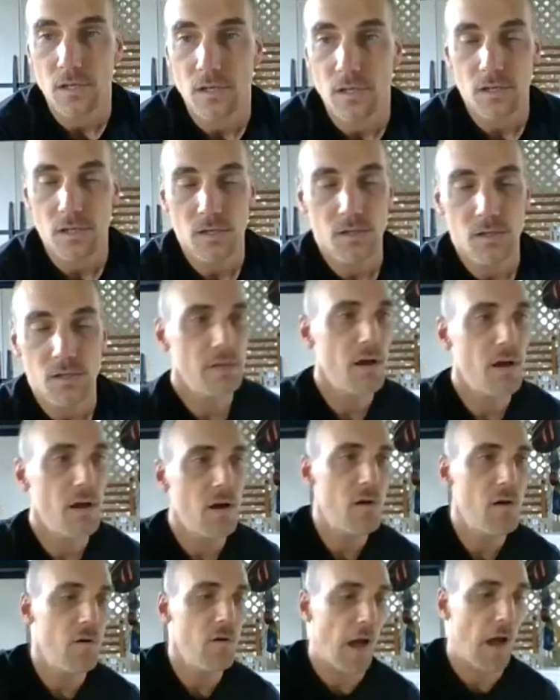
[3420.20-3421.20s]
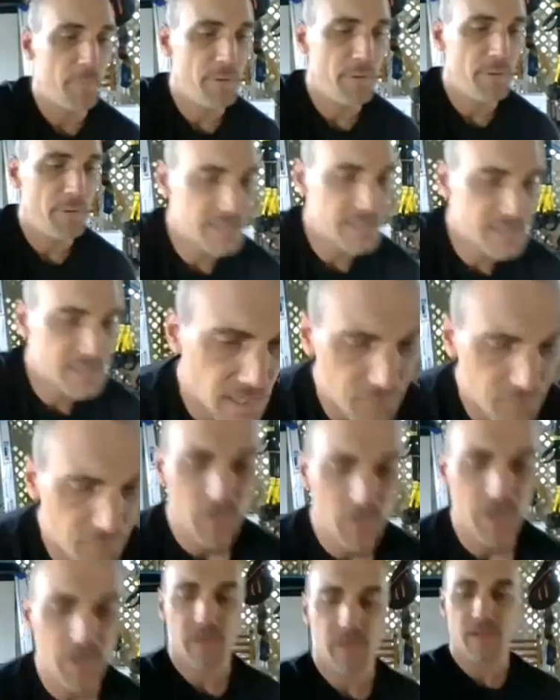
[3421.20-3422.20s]
I mean, it's a tough one,
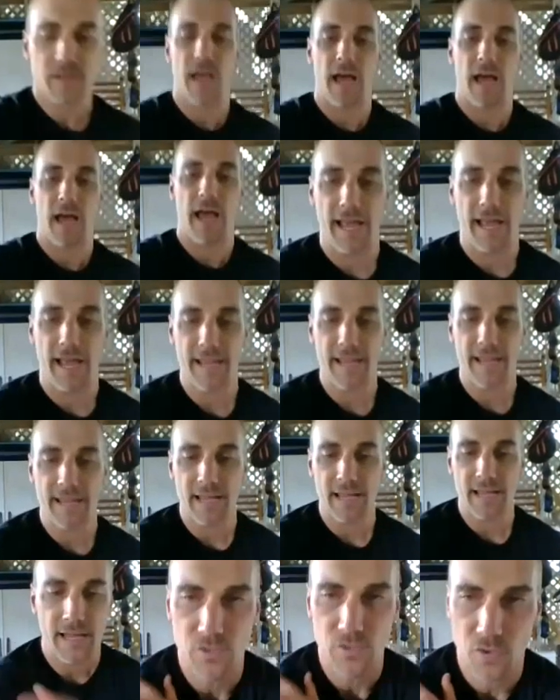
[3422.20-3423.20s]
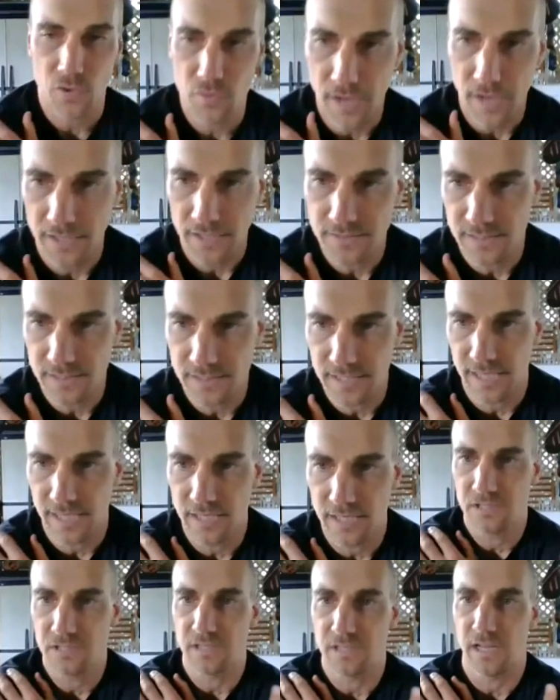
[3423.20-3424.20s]
Ellen, because I get your
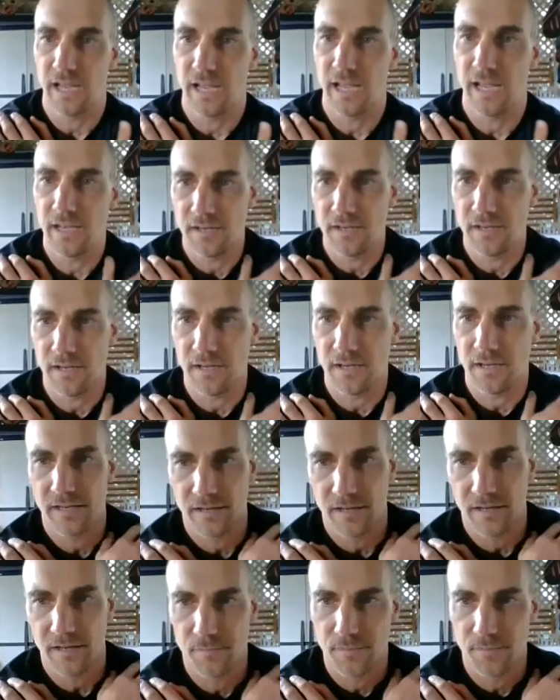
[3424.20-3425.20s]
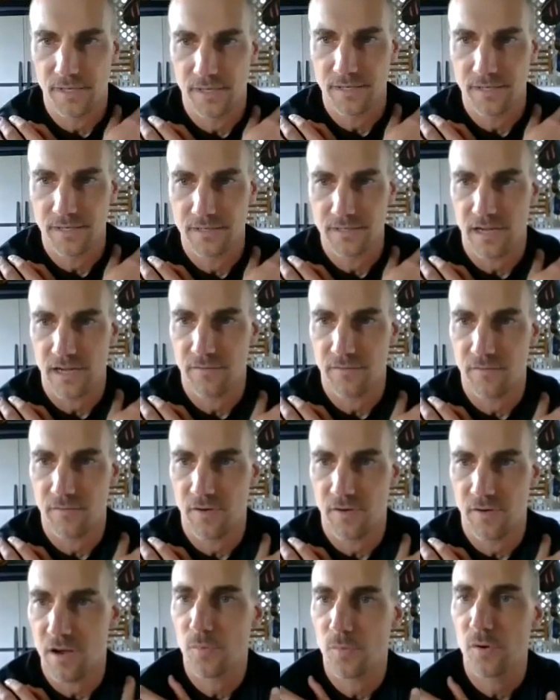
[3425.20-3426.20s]
hesitation and it's kind of
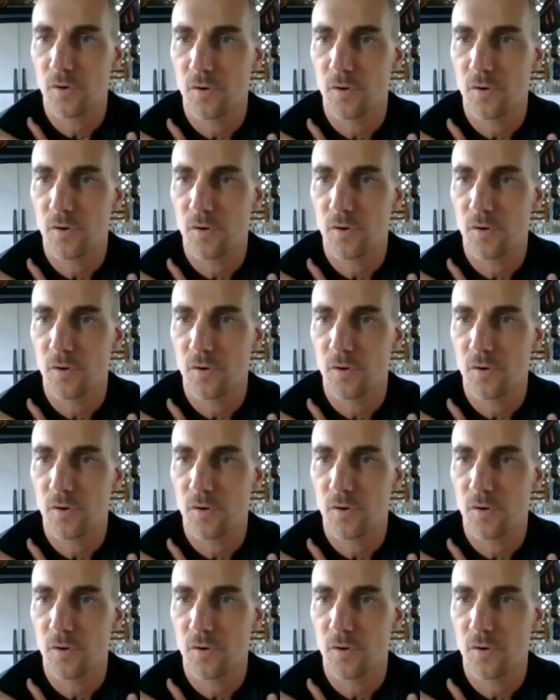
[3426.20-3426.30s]
uncomfortable.